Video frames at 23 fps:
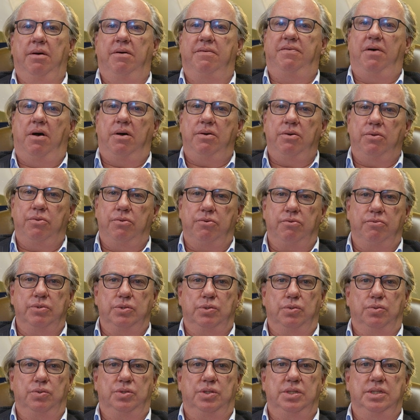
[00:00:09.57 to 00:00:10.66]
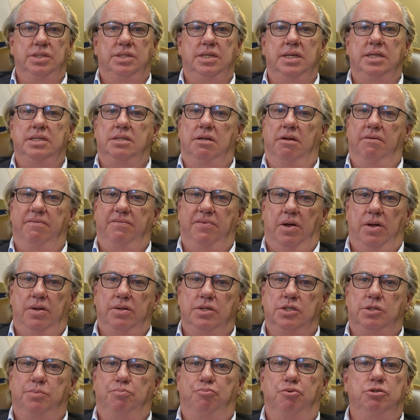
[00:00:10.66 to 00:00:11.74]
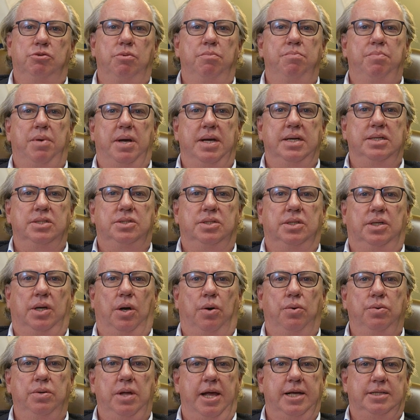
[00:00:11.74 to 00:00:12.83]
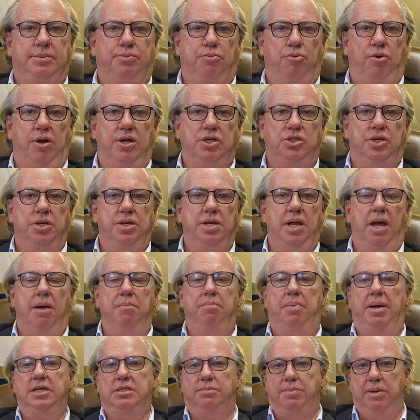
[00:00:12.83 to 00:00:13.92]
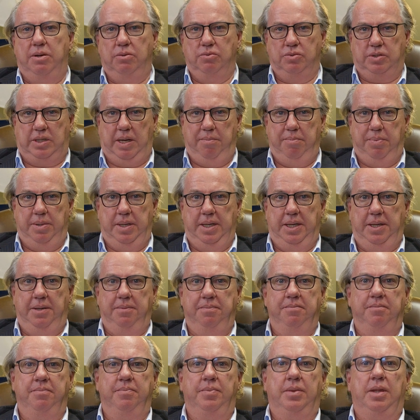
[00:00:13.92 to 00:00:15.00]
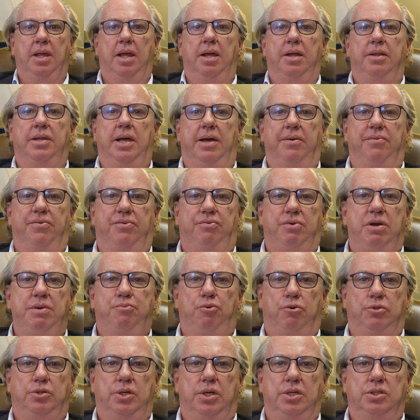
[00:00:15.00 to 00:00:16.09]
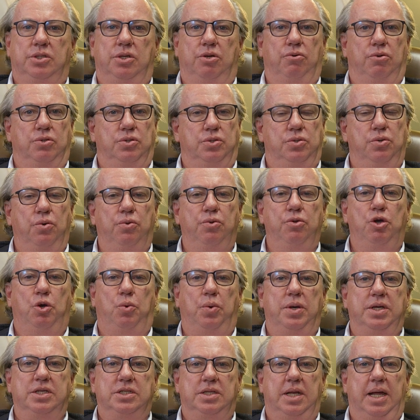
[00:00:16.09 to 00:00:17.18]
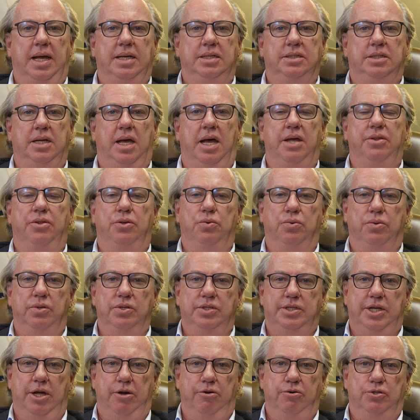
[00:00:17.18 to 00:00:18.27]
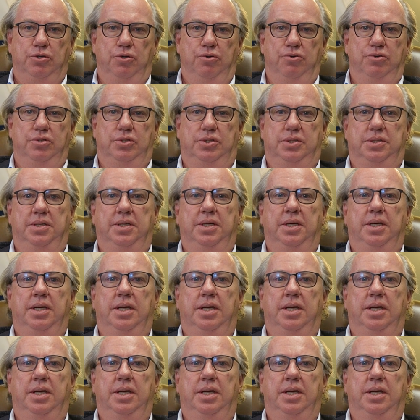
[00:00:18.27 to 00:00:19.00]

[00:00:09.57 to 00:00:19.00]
Far Northern Resources is an advanced Brisbane-based gold exploration and base metals company. They have 3 projects across northern Queensland and the Northern Territories.